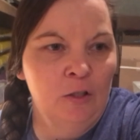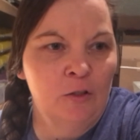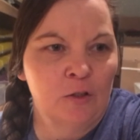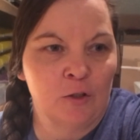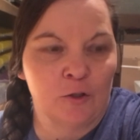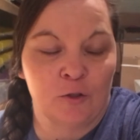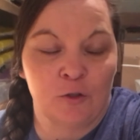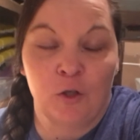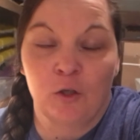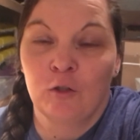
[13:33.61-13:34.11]

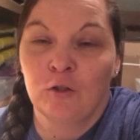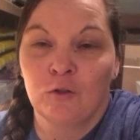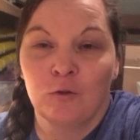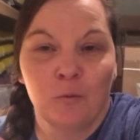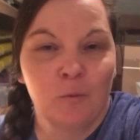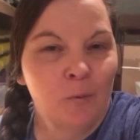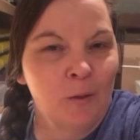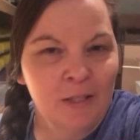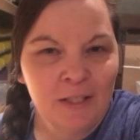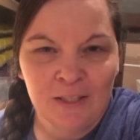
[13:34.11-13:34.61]
There's
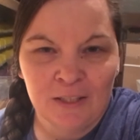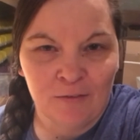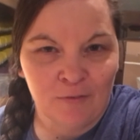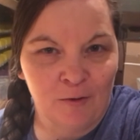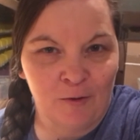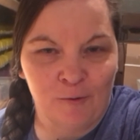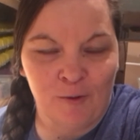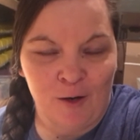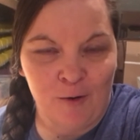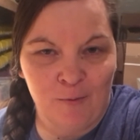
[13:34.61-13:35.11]
20
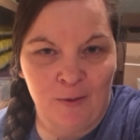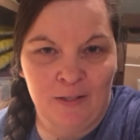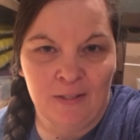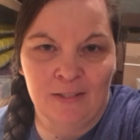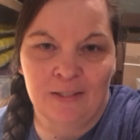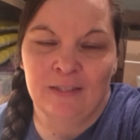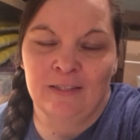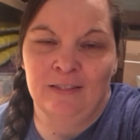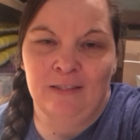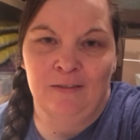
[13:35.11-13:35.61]
different right
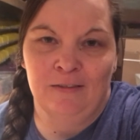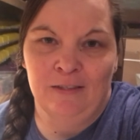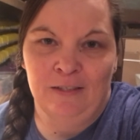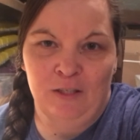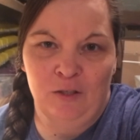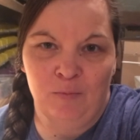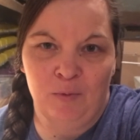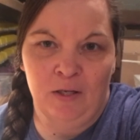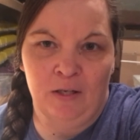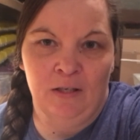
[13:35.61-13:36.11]
ways to sell
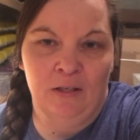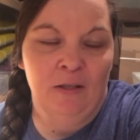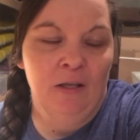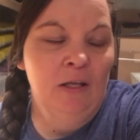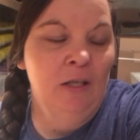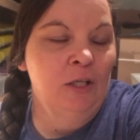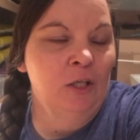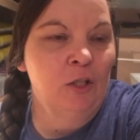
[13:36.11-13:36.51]
on eBay.